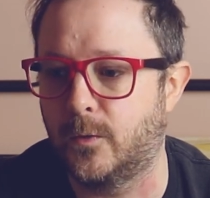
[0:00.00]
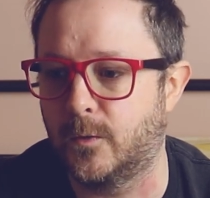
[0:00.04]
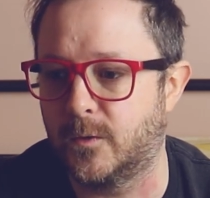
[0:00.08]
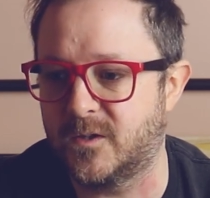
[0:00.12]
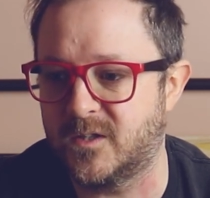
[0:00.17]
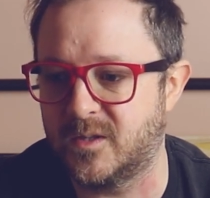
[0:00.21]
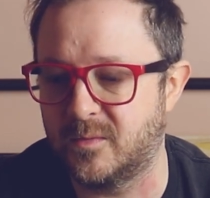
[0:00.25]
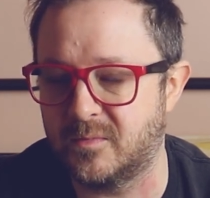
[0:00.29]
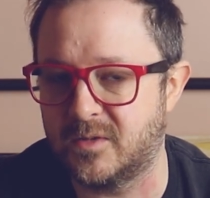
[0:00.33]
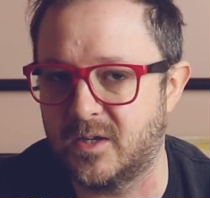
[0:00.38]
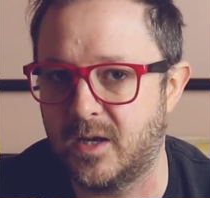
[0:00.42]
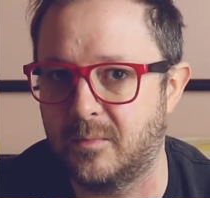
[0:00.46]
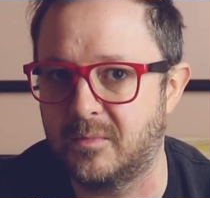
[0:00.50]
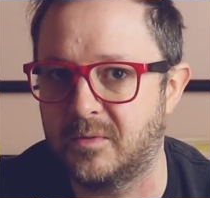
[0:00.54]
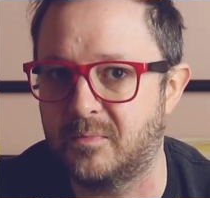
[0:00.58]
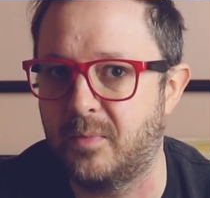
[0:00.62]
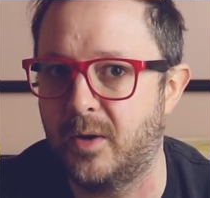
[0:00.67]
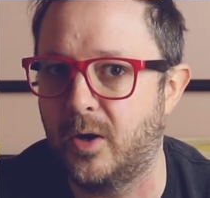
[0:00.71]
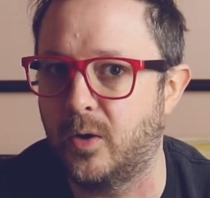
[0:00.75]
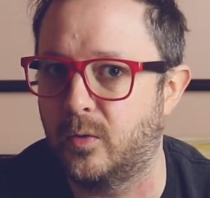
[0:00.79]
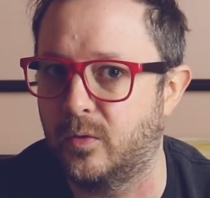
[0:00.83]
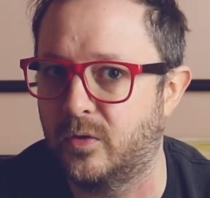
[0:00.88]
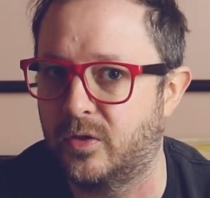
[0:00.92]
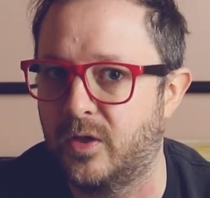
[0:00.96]
or sometimes
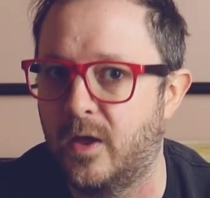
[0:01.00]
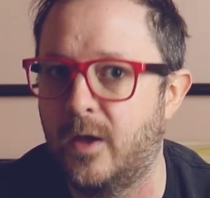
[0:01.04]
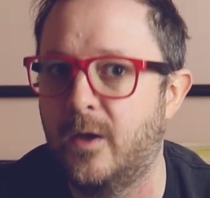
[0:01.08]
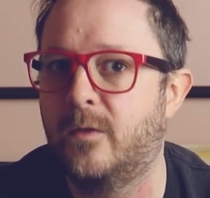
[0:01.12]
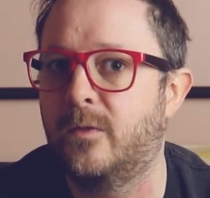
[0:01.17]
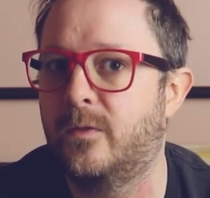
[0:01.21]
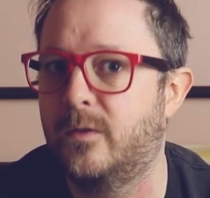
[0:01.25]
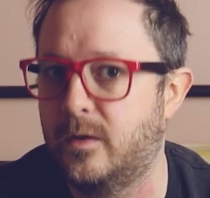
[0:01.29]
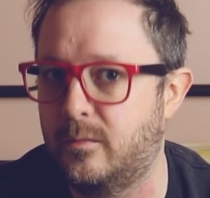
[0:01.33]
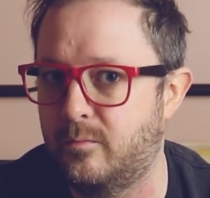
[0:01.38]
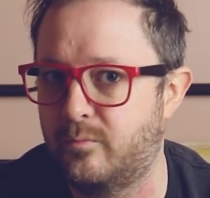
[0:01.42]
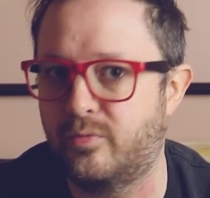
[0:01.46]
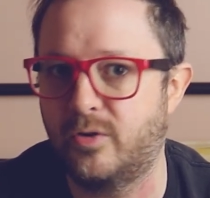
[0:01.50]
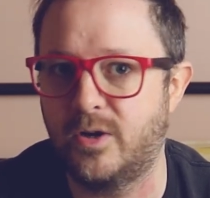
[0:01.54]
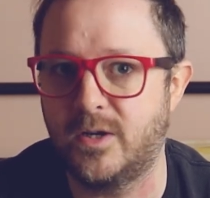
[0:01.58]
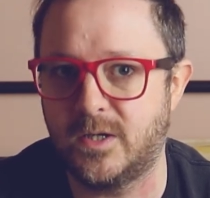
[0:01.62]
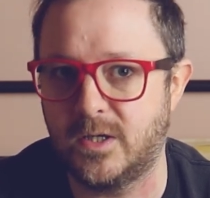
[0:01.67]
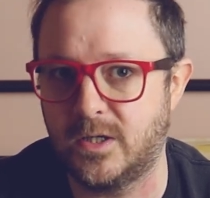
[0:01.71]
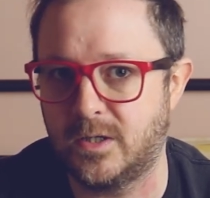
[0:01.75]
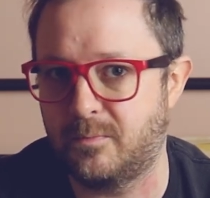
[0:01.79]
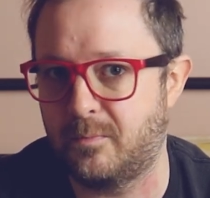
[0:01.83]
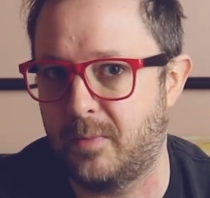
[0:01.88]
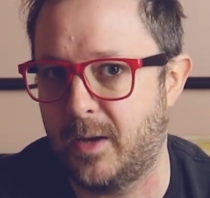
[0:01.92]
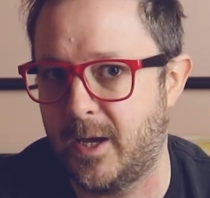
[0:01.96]
both, than
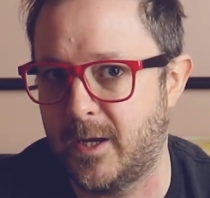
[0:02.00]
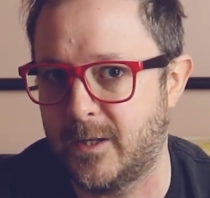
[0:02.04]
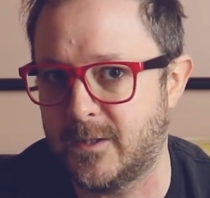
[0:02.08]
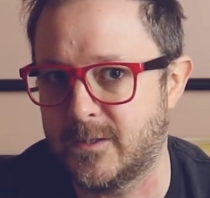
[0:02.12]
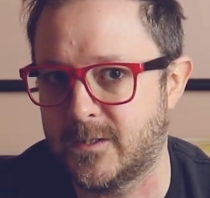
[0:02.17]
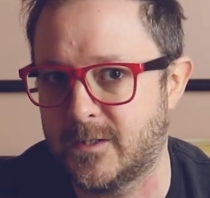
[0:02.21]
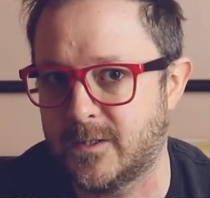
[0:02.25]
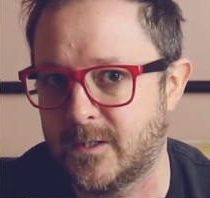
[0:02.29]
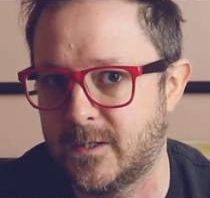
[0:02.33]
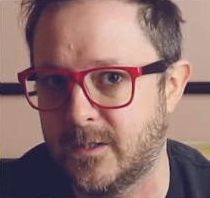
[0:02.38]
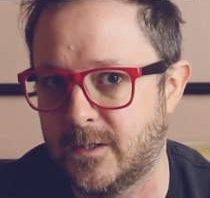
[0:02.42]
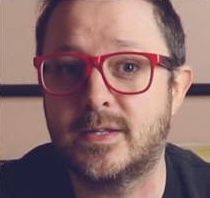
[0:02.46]
British beds.